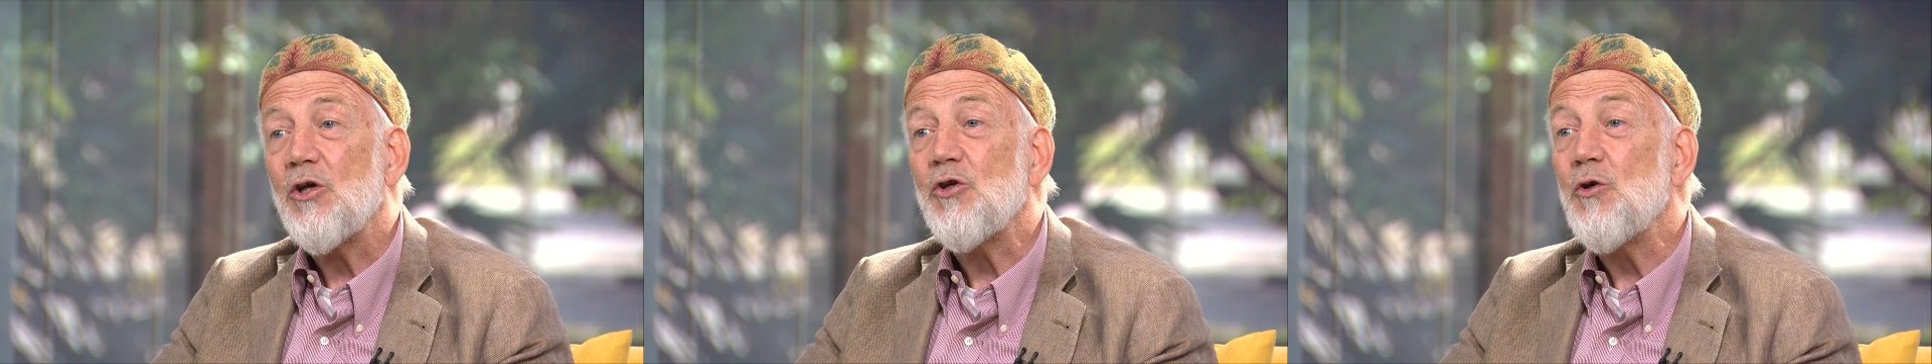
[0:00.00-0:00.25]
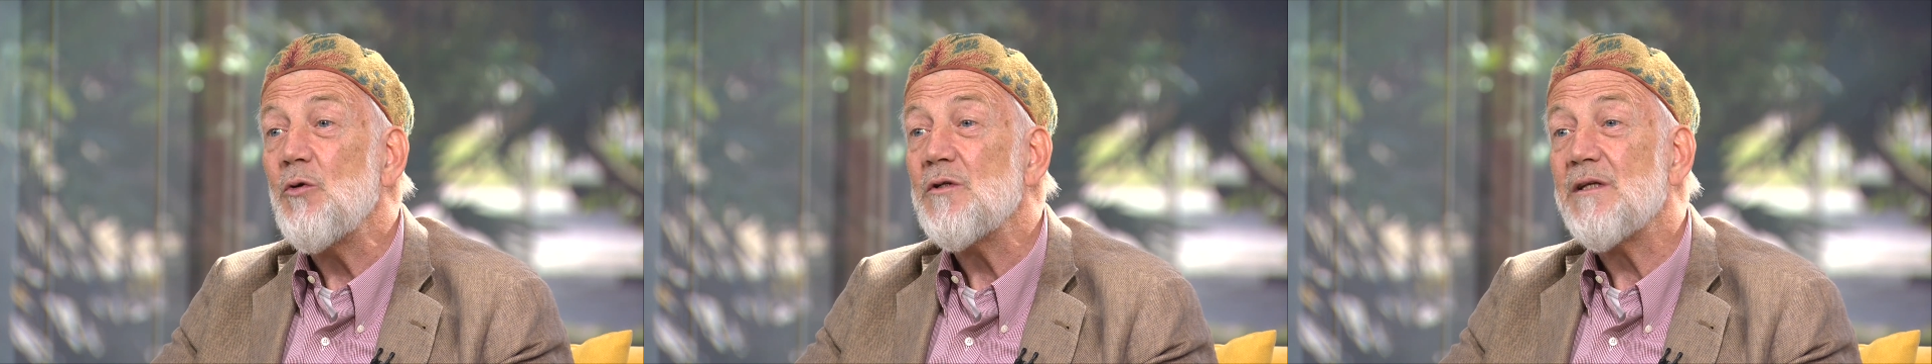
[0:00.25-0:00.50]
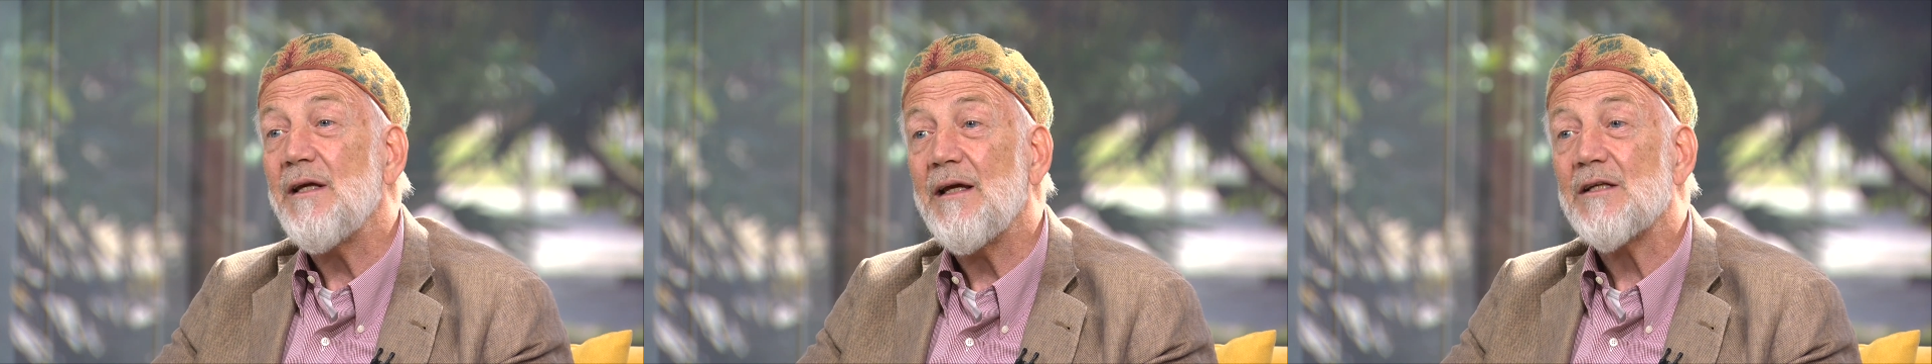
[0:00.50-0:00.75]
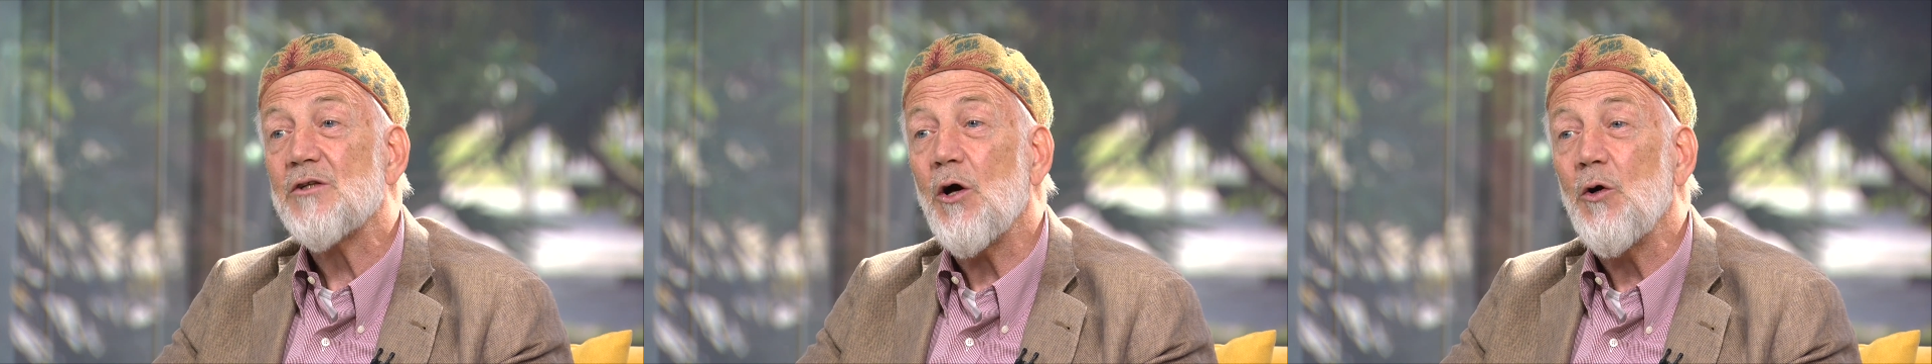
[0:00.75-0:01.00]
using
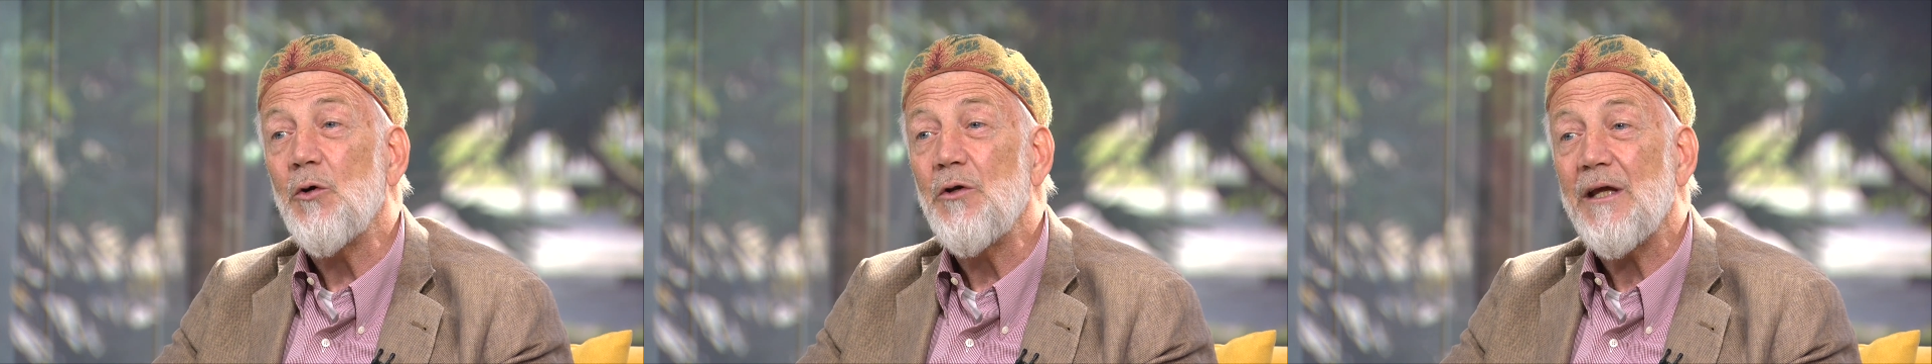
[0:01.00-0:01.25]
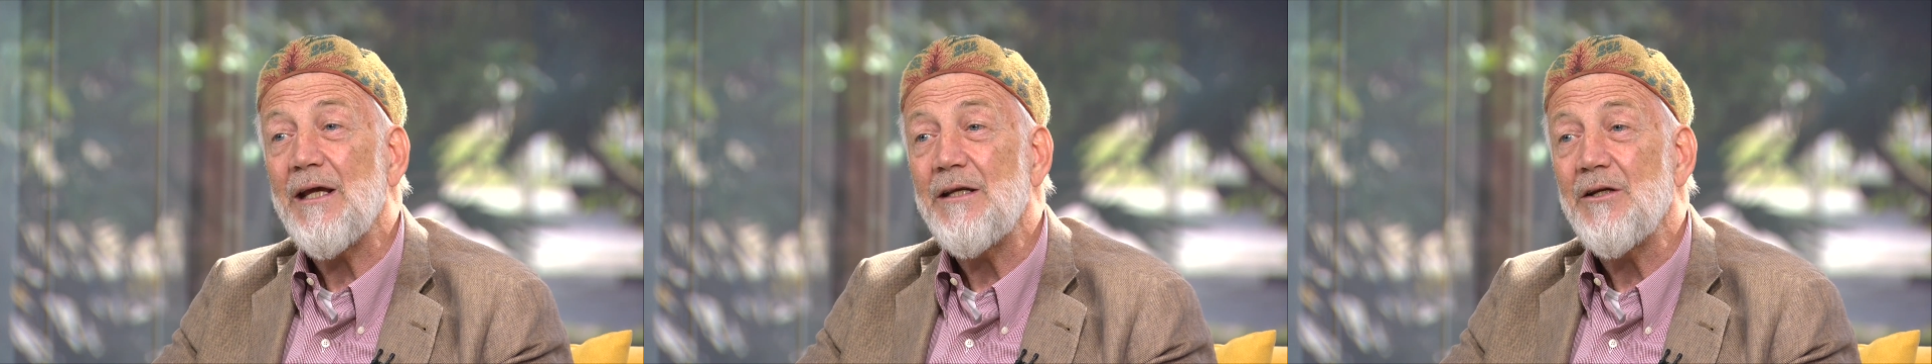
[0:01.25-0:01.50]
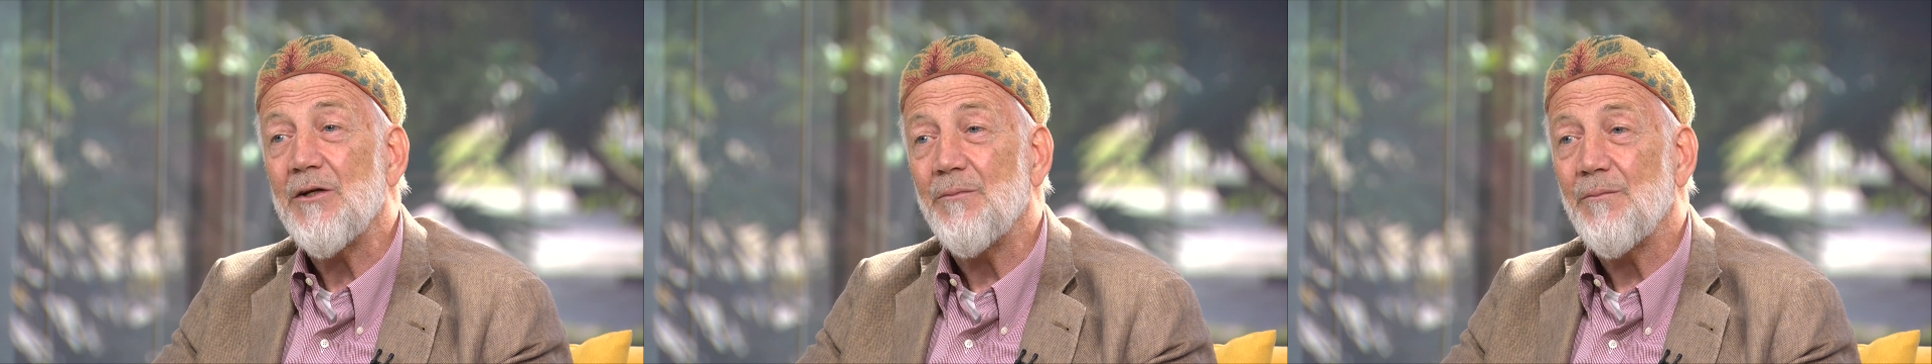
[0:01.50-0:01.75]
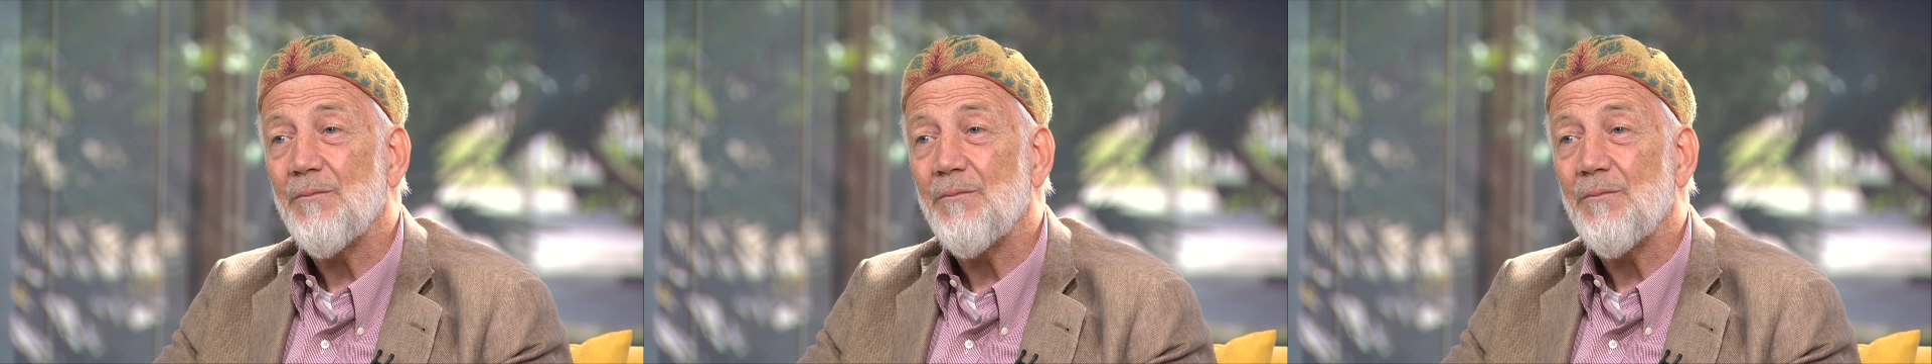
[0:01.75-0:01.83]
its own idiom,